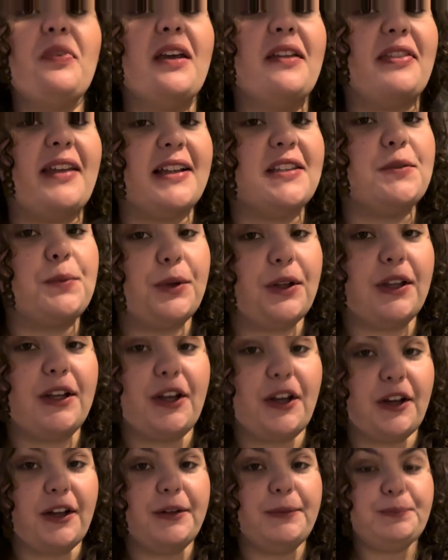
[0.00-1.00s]
That's really
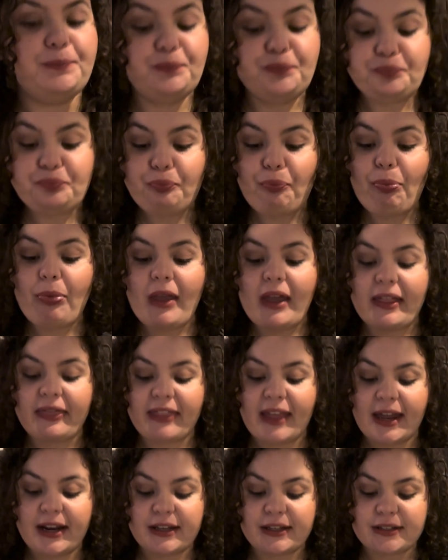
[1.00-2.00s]
good.
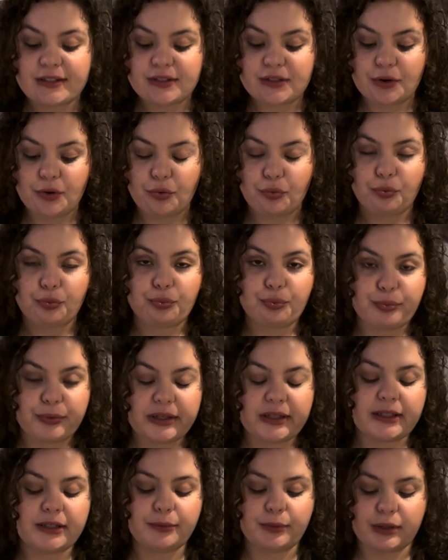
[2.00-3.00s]
That is
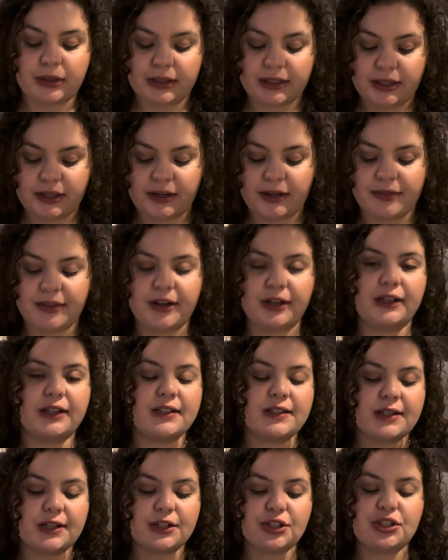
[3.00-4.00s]
really, really good. There
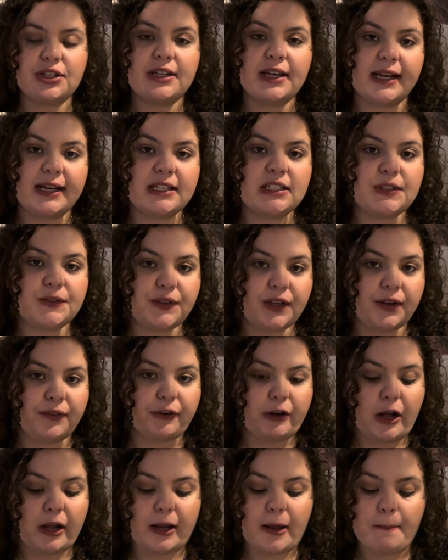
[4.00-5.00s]
is such nice flavor
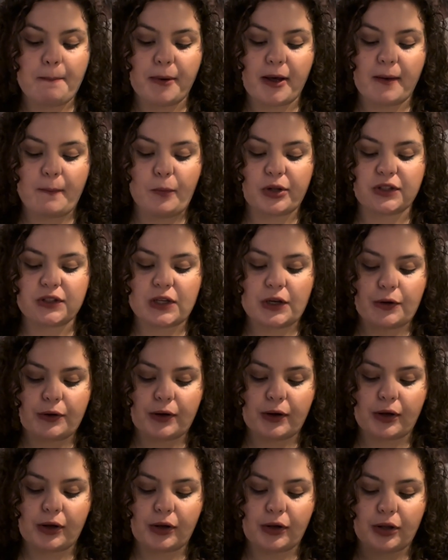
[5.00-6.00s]
on it, but what's
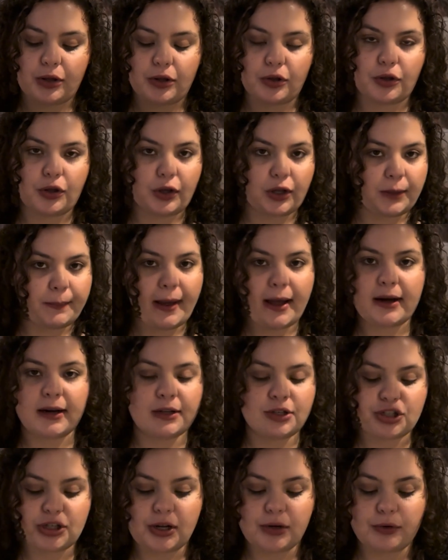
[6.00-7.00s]
so good about it
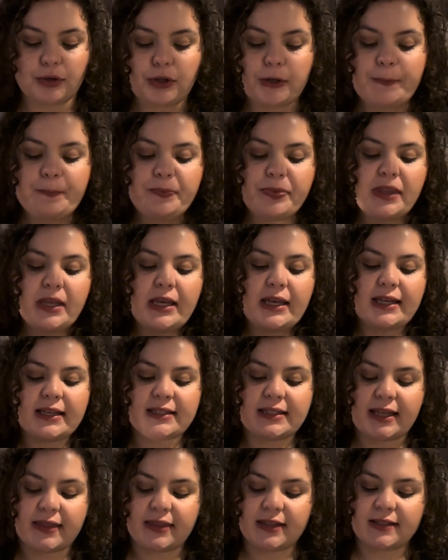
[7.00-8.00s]
in general
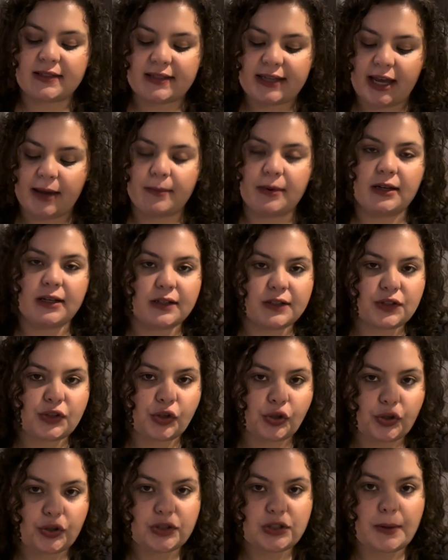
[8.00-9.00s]
is that the salmon is
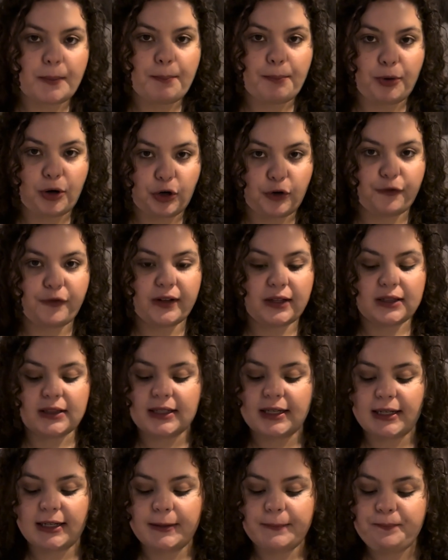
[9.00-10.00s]
cooked
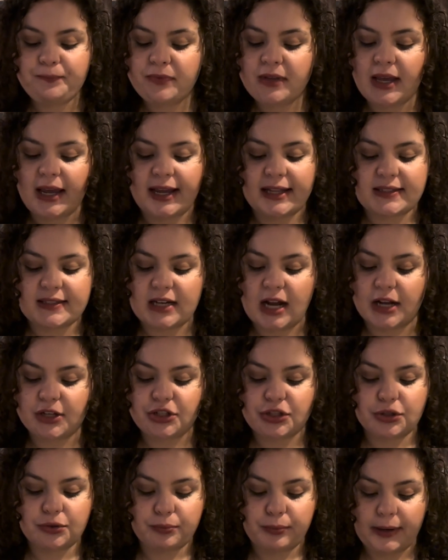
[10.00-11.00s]
perfectly. It's not
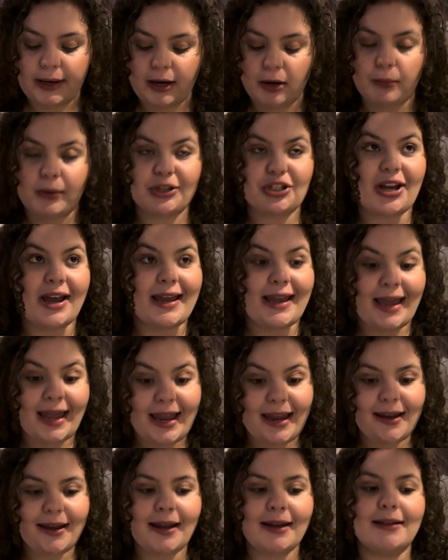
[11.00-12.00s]
too rare, which I
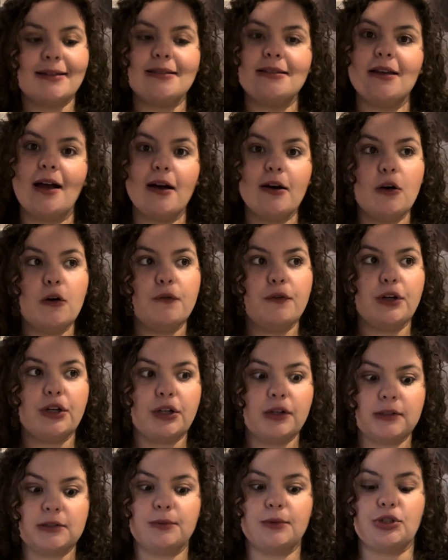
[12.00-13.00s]
hate, and it's not
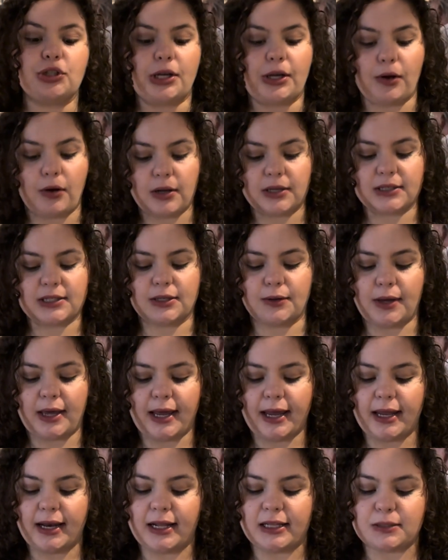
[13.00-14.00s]
overcooked, which I also
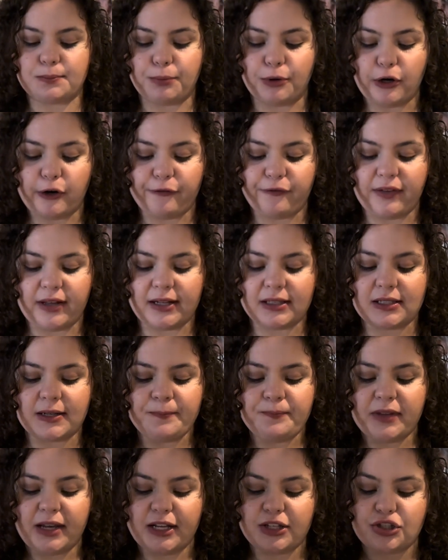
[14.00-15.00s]
hate. It's perfect,
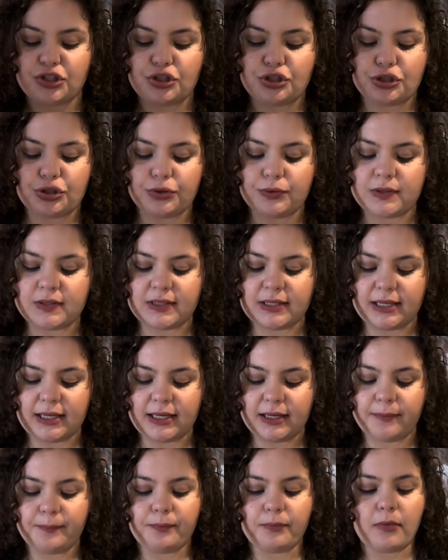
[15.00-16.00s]
it's juicy.